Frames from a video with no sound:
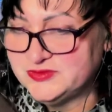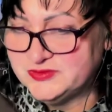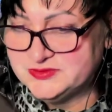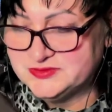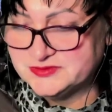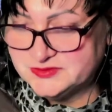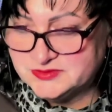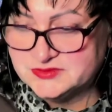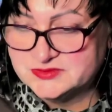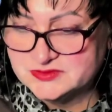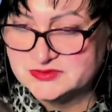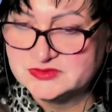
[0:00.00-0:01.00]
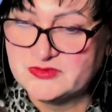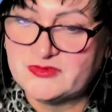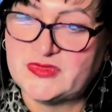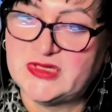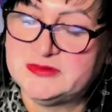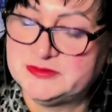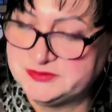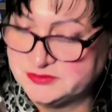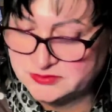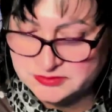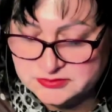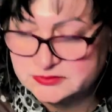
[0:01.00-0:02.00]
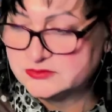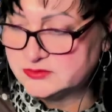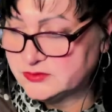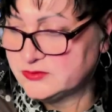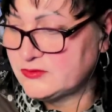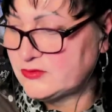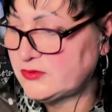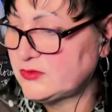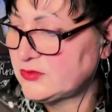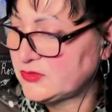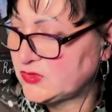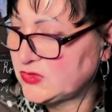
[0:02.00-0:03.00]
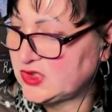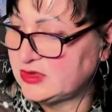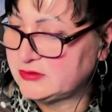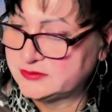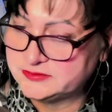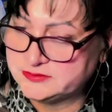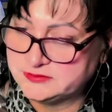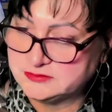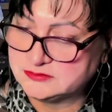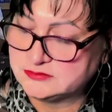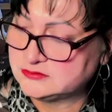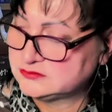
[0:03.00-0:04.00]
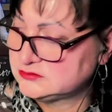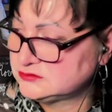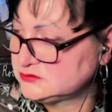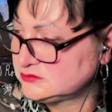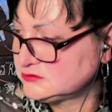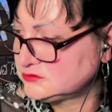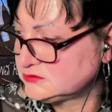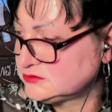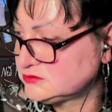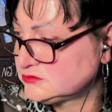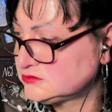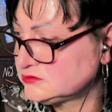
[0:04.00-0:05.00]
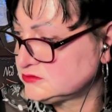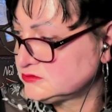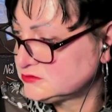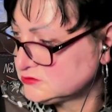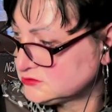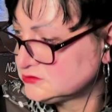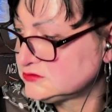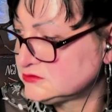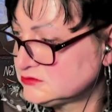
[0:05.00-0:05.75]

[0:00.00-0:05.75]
completely. And I think that point is really interesting, because a lot of